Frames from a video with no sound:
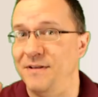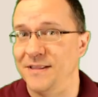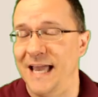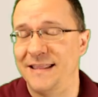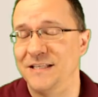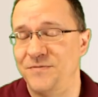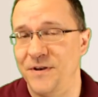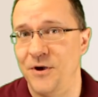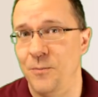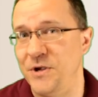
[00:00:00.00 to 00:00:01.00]
if you like this
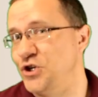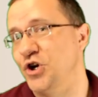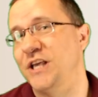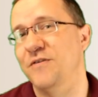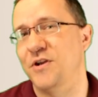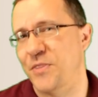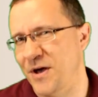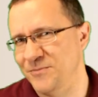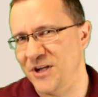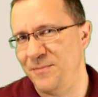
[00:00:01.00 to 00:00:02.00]
video, be sure to give it a
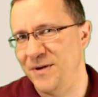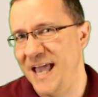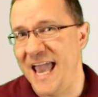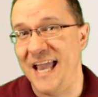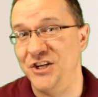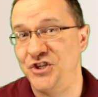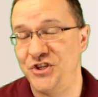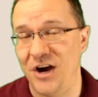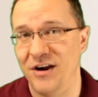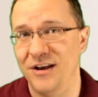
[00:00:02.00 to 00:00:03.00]
thumbs up and
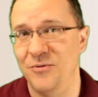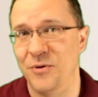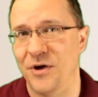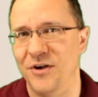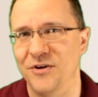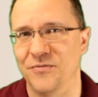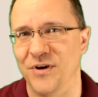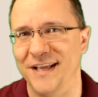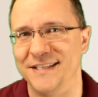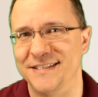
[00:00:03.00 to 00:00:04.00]
share it with all your
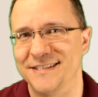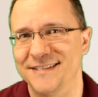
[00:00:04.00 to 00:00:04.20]
friends.